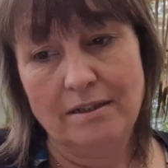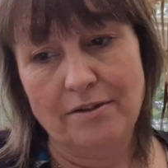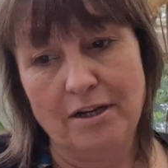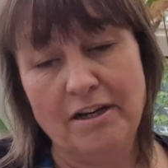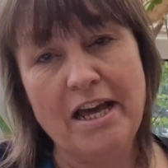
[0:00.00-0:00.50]

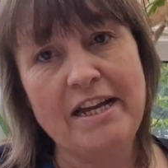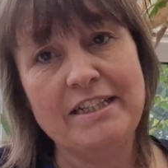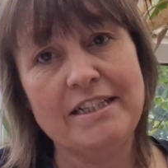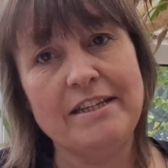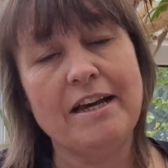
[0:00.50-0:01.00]
The
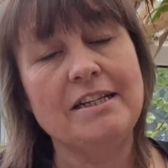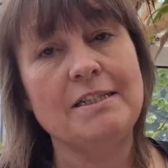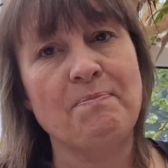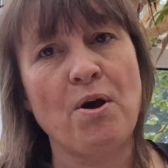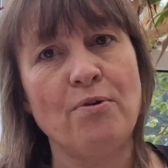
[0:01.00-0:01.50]
lady then
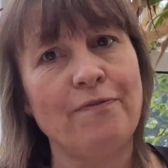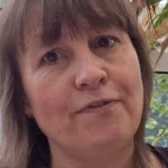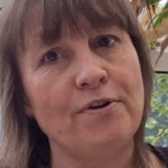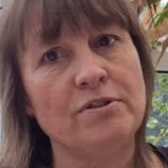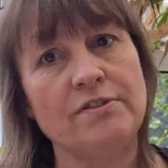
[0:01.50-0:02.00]
spoke
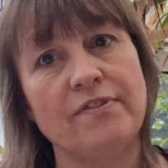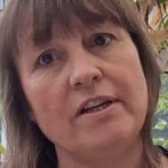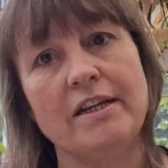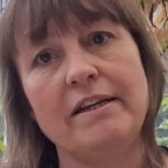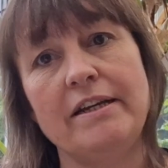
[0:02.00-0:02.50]

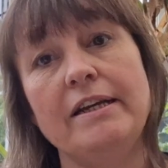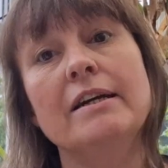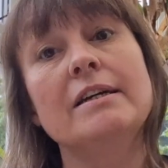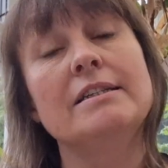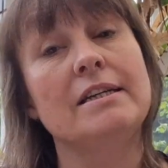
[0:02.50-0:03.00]
forcefully,
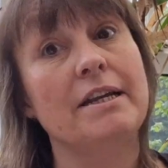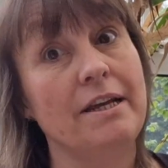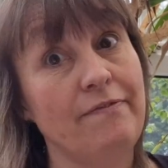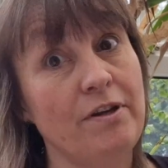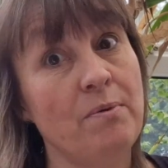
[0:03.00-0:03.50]
said,
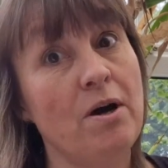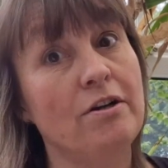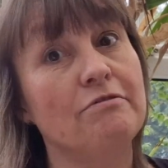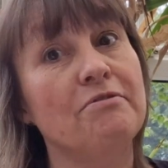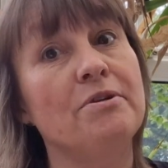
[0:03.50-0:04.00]
"If you are
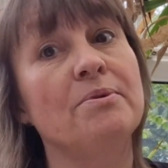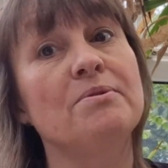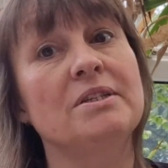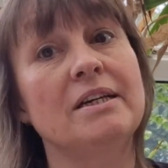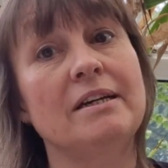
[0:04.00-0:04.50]
cruel
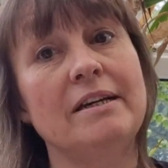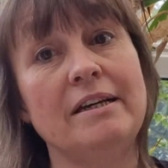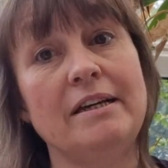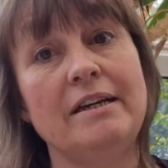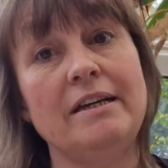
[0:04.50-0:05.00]
to
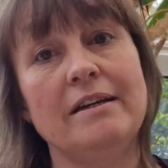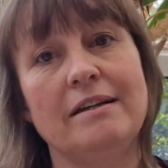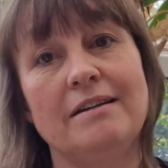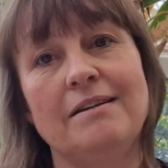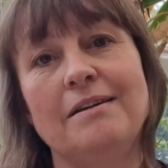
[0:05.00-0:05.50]
he,
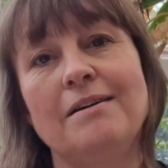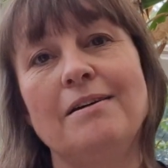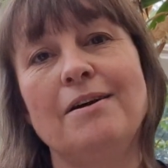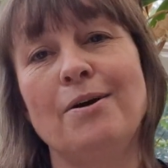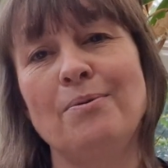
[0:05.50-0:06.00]

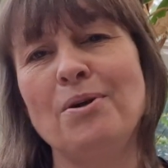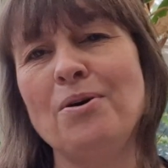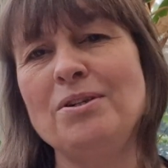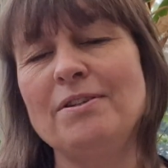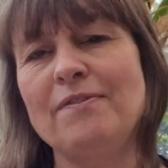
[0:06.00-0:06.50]
O
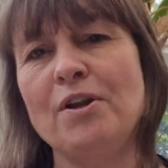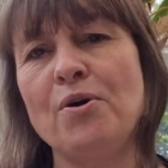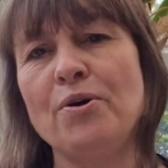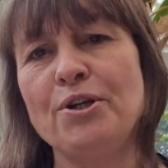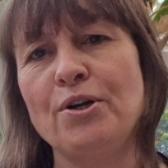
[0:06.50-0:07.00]
Lord of
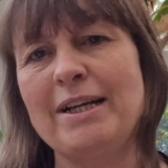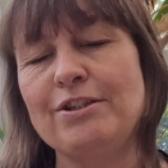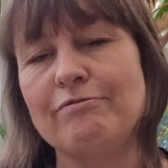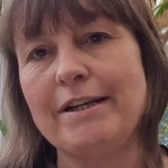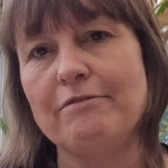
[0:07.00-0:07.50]
Lorn, you'll
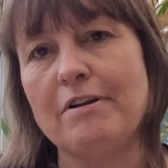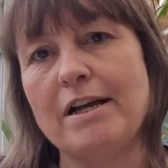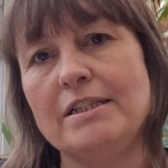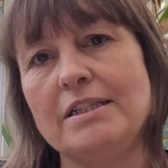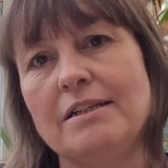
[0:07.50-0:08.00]
it
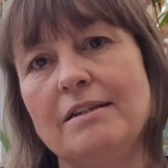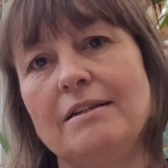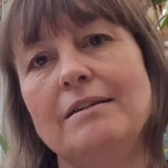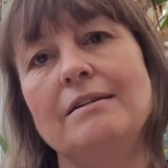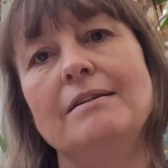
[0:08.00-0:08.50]
regret,
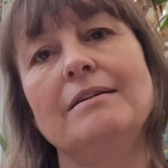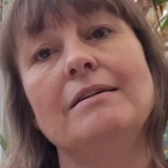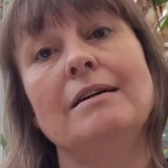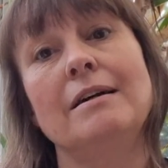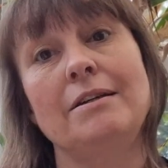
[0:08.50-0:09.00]

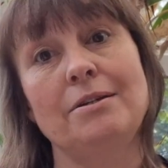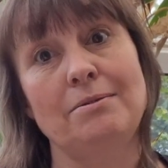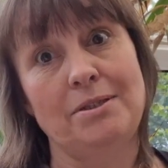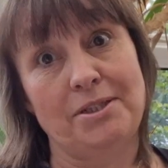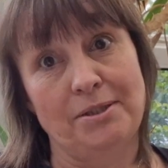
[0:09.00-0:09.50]
and you'll
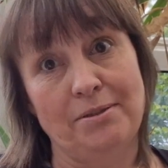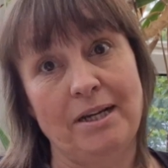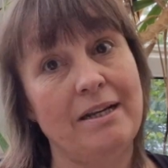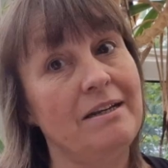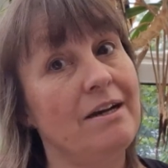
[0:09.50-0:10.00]
soon
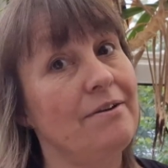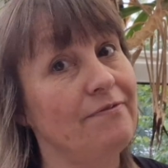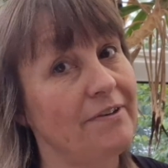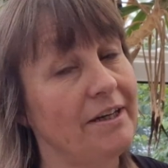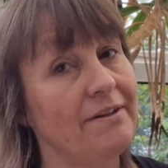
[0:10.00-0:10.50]
get no
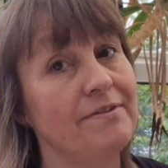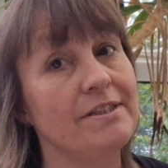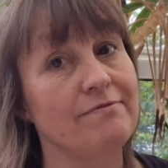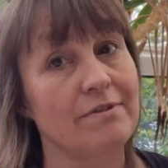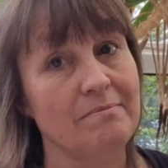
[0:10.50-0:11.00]
favours
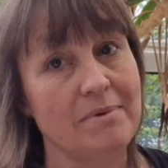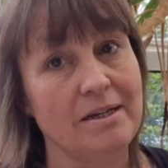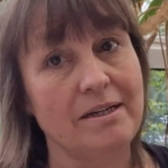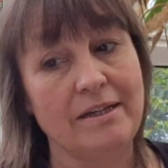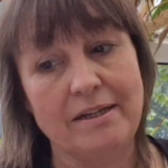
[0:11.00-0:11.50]
from
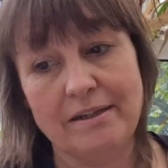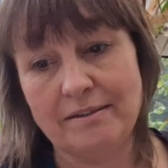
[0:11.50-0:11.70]
me."